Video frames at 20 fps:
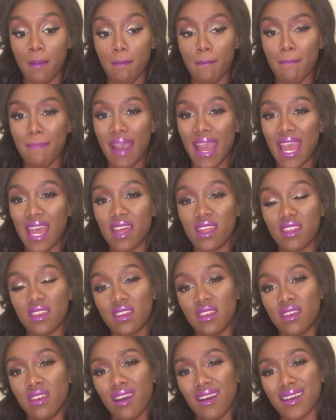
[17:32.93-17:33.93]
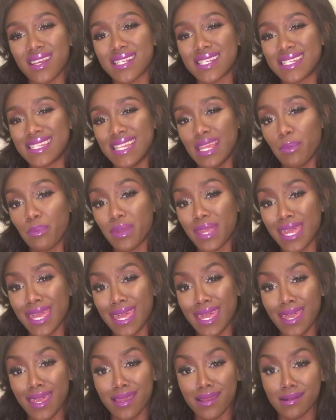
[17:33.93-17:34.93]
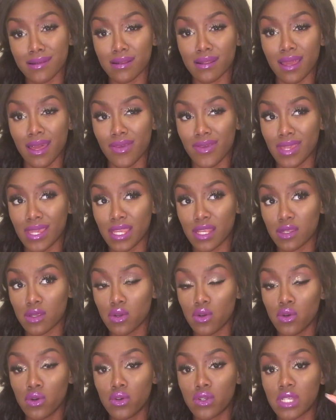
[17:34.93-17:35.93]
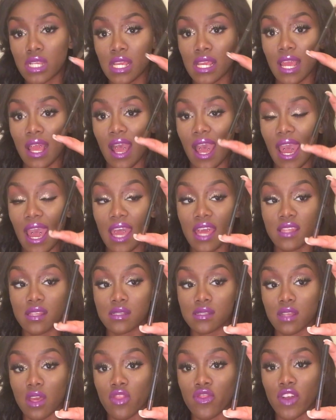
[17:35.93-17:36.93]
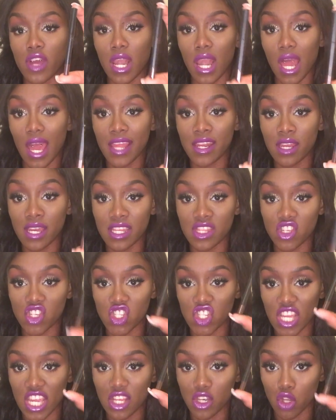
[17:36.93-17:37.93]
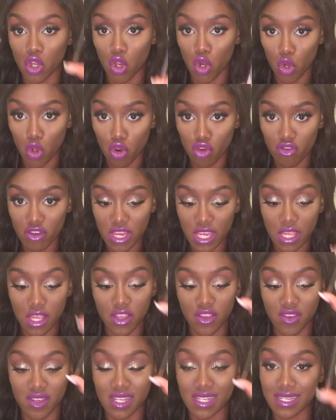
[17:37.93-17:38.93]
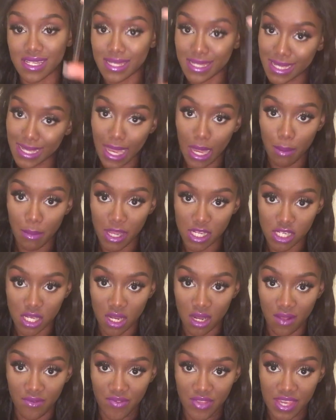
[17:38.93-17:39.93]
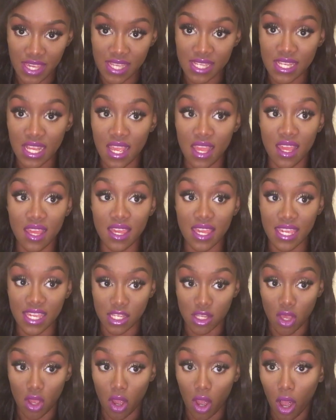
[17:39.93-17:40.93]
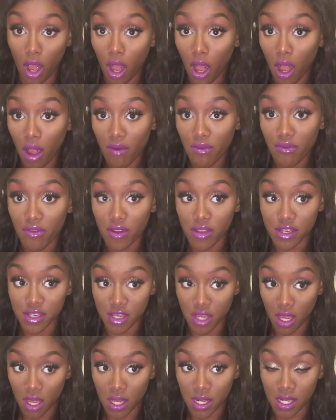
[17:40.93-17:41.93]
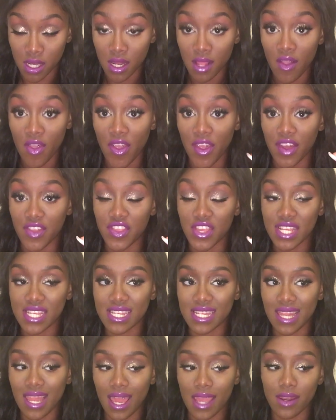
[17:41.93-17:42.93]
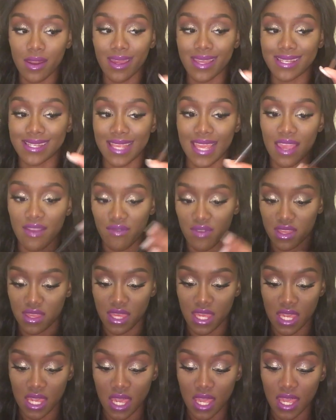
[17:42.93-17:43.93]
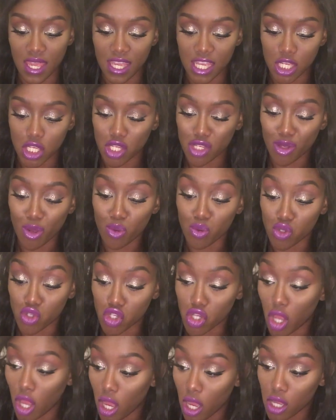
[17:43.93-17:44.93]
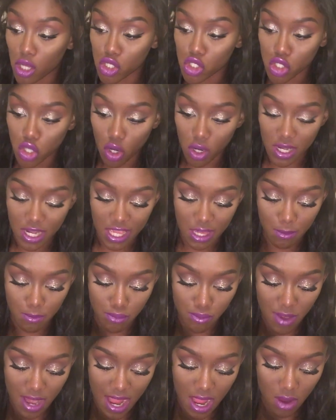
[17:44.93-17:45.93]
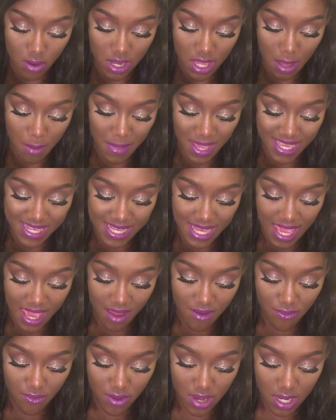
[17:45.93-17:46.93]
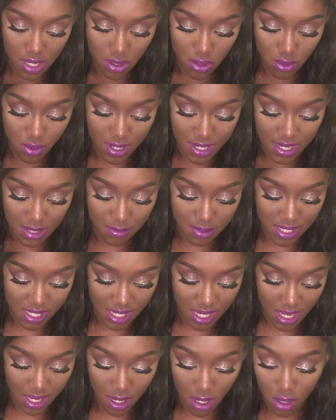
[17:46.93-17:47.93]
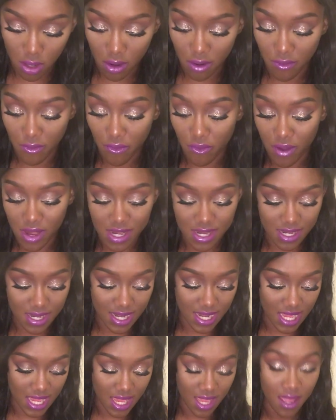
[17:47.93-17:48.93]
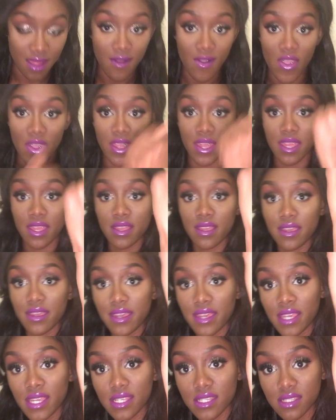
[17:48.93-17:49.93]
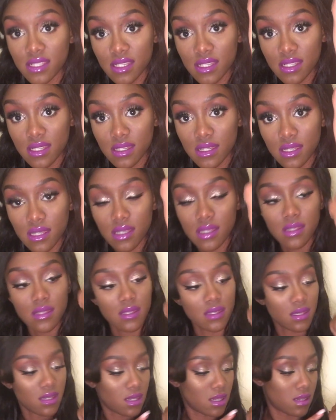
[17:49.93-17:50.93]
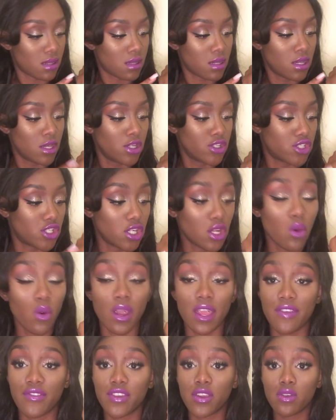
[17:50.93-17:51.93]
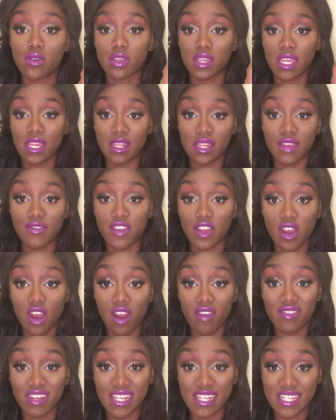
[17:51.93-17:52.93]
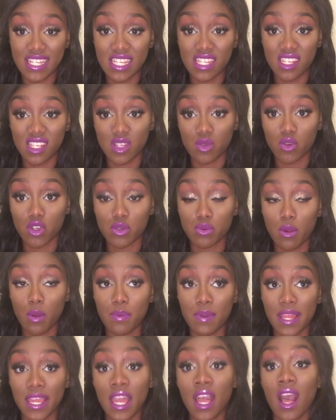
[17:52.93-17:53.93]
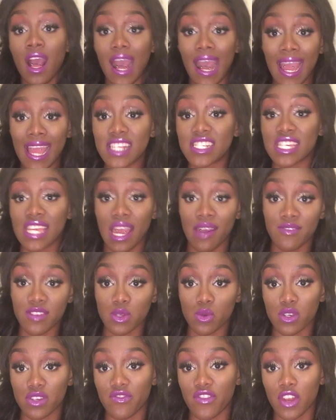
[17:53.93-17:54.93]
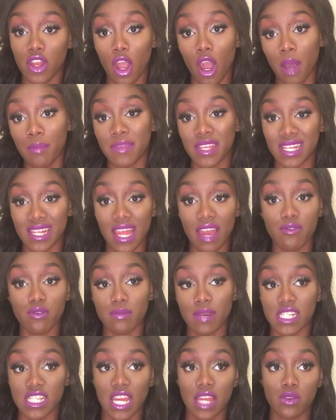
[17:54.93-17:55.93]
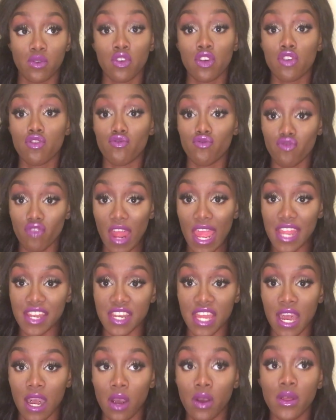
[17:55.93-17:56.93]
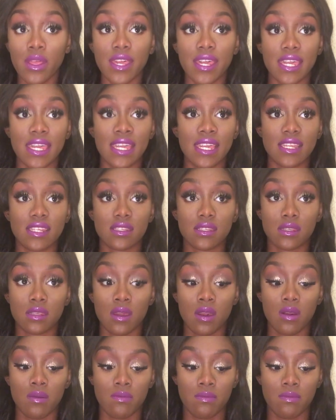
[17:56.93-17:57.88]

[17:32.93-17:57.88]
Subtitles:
Matte Luxe Lip Kit, I think it's called, and the liner in the shade Glory. You can see how much I love this. It's half done. This liner is everything. It's so dark, chocolatey brown. It makes every nude lipstick look friendly. It's just, yeah. Do you know what? If you can't really see this swatch properly, I actually have a swatch video up that's live on my channel right now. It's